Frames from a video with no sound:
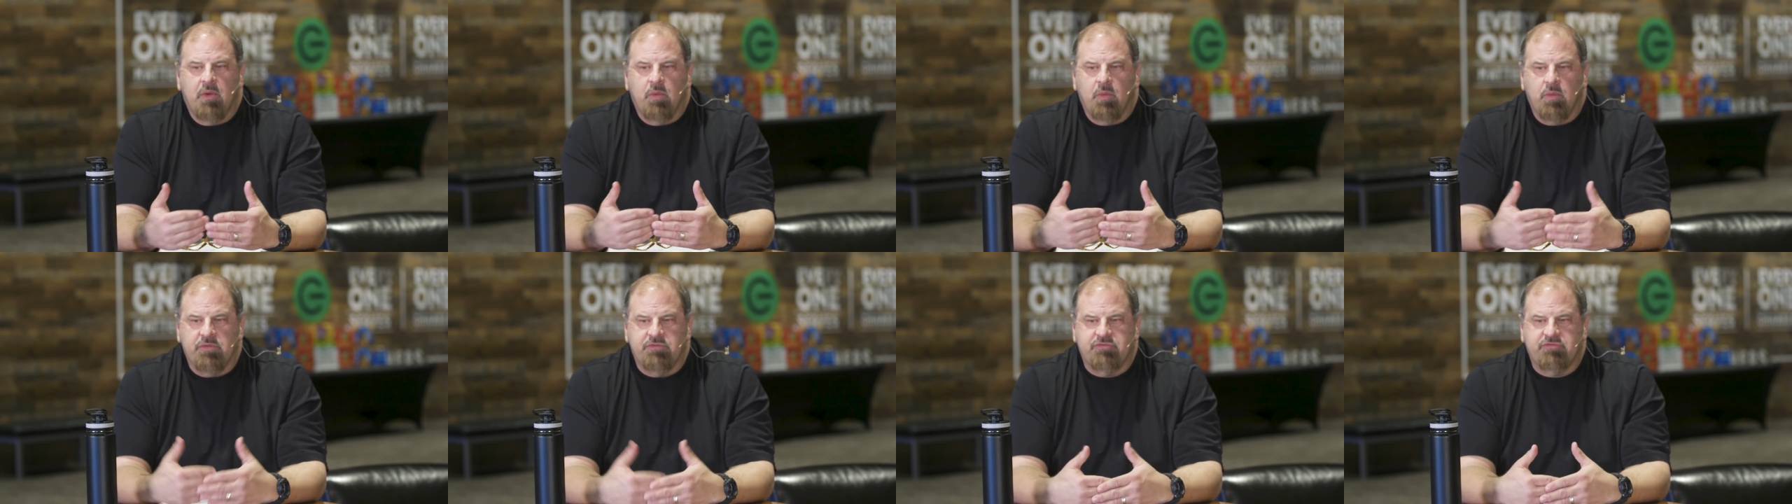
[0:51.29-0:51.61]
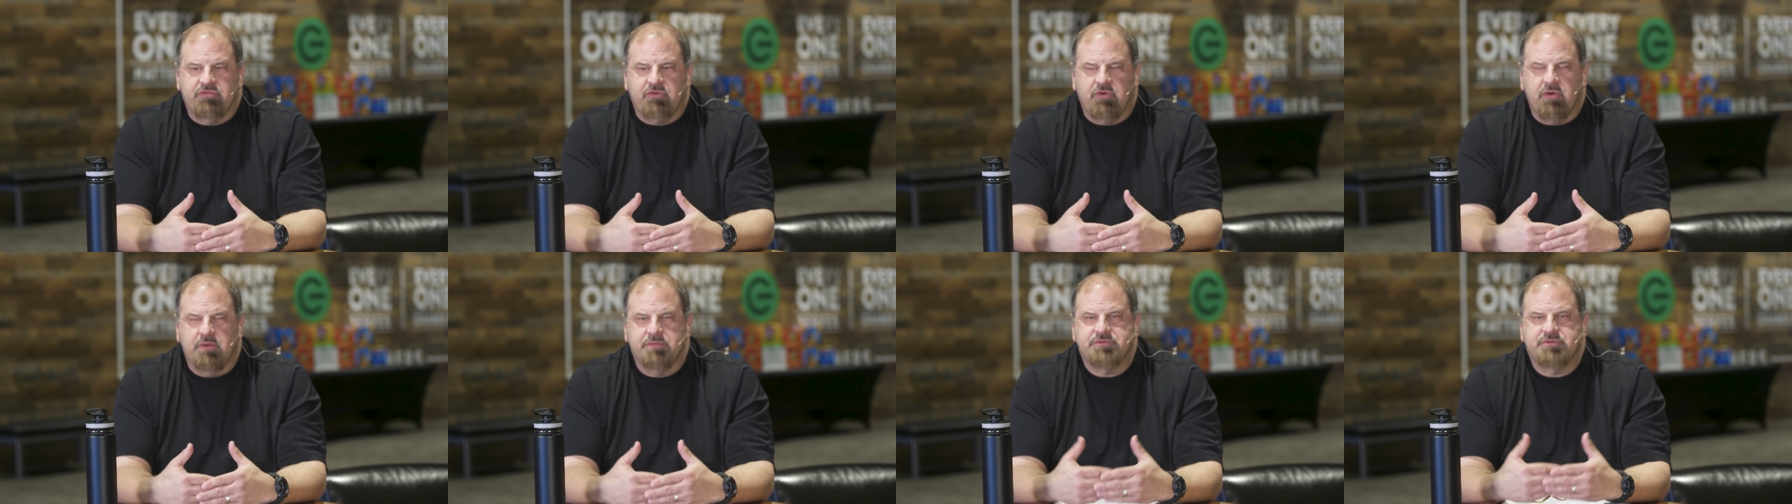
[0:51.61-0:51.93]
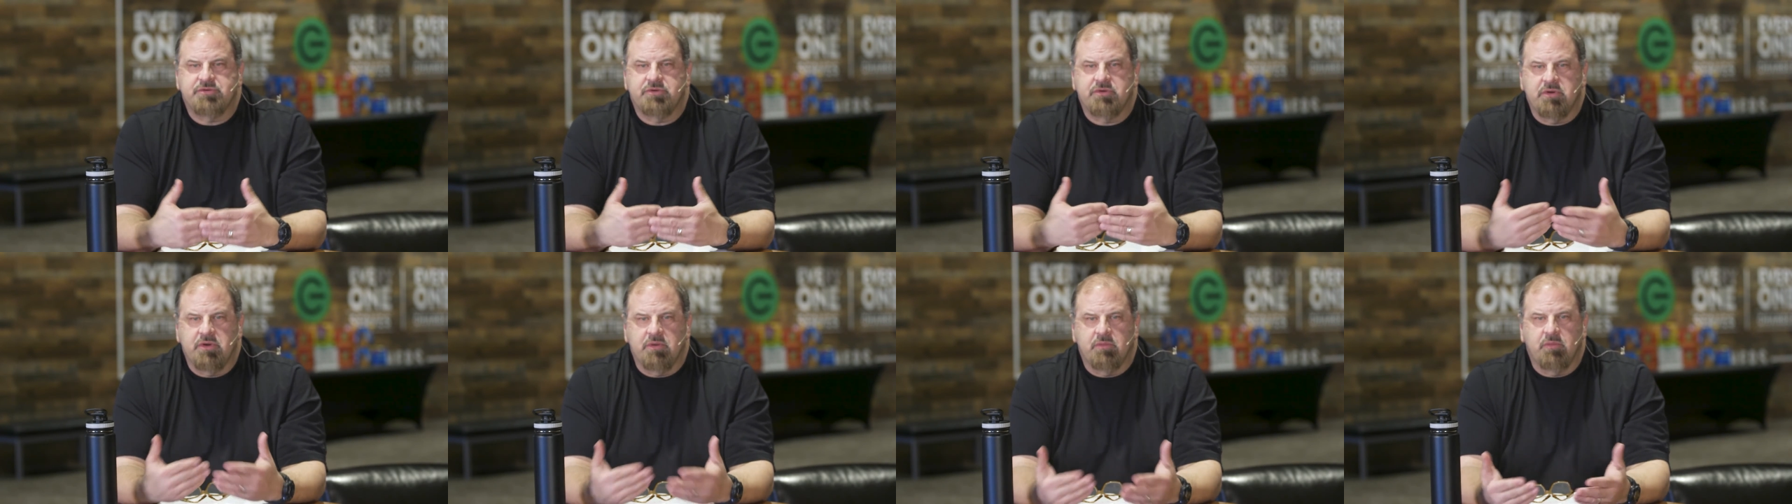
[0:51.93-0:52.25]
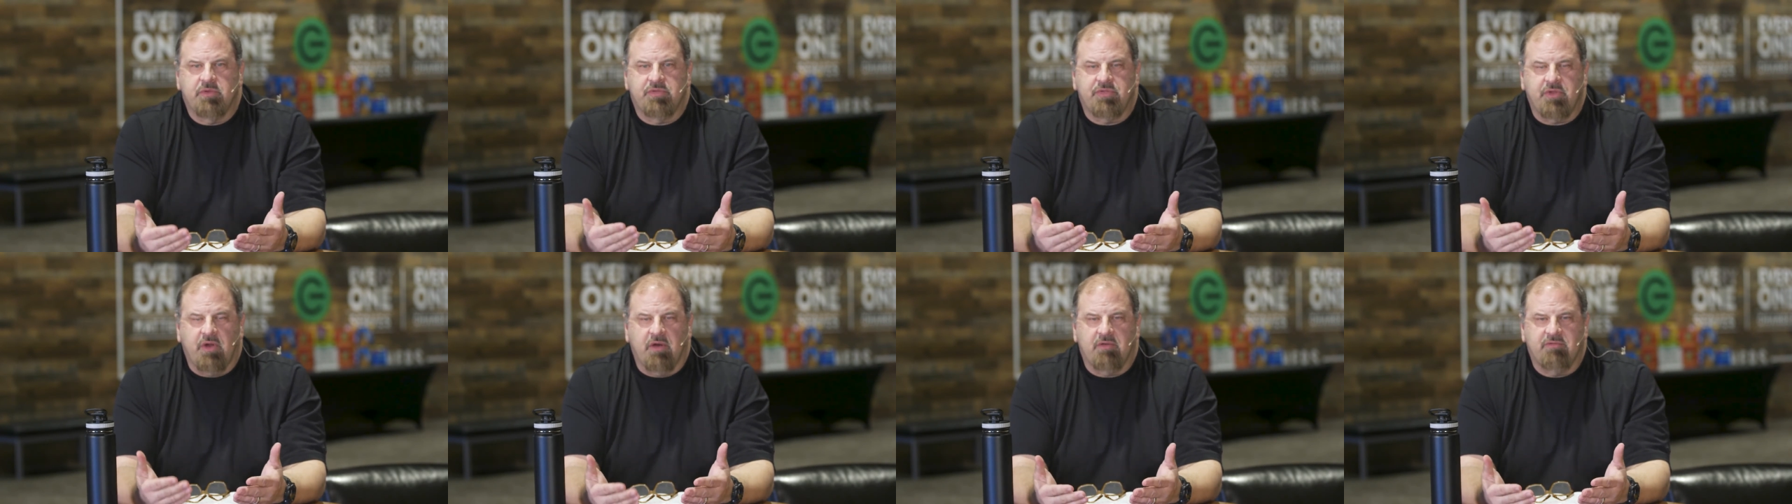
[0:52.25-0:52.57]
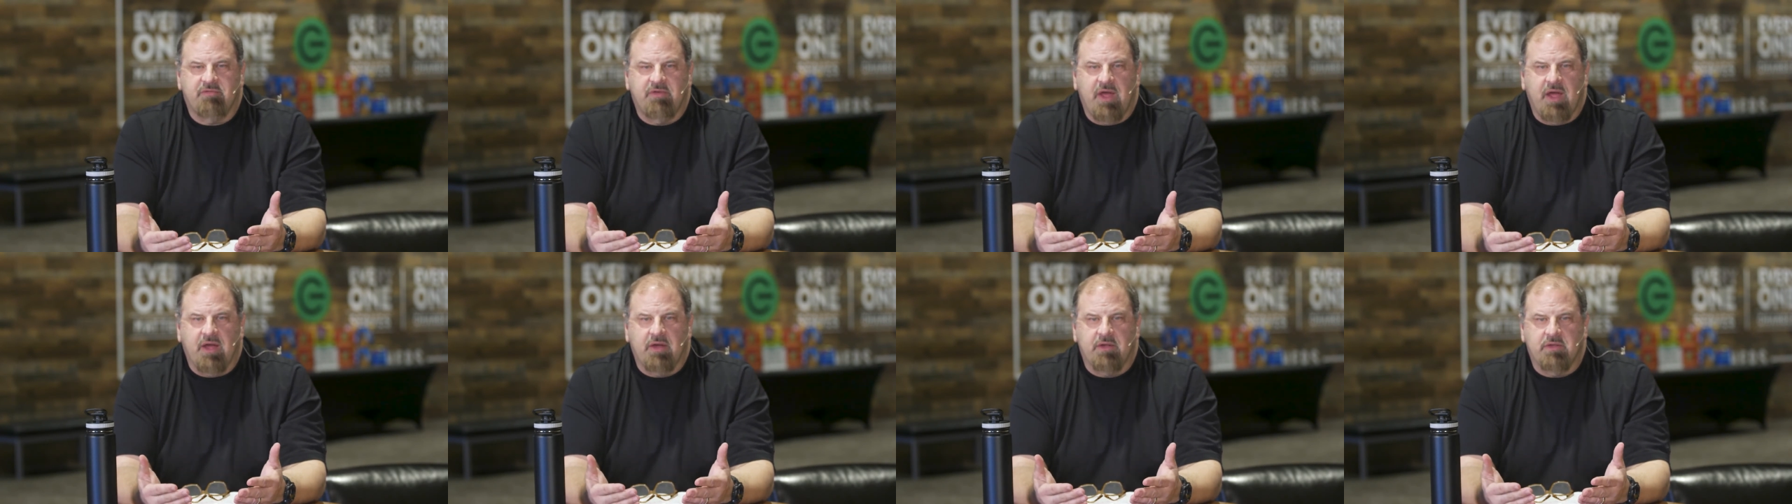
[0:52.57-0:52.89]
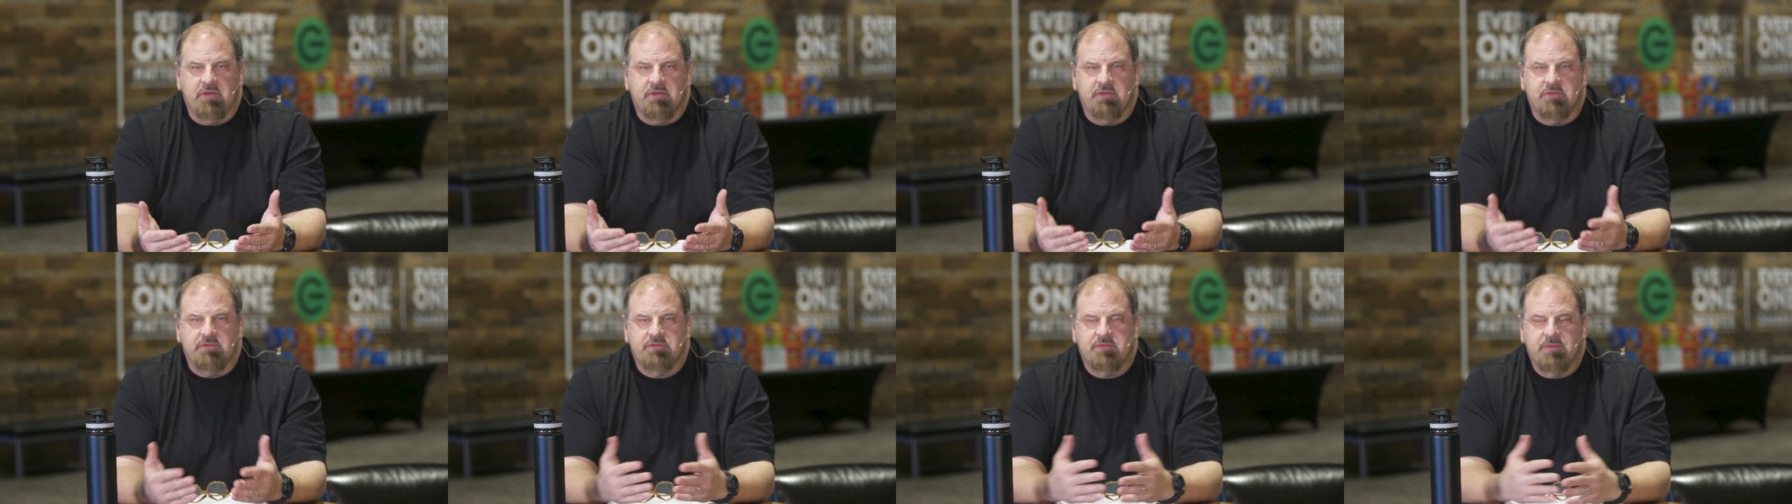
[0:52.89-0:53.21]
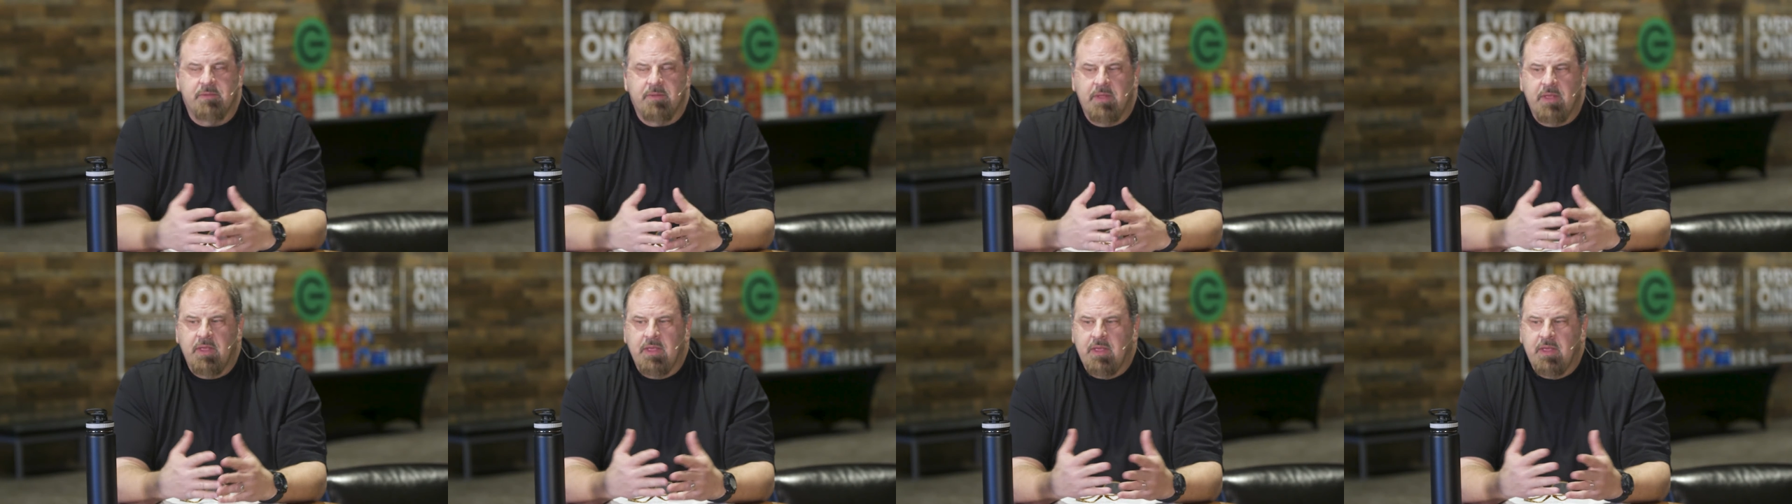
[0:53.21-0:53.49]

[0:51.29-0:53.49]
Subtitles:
with Scripture and with our values.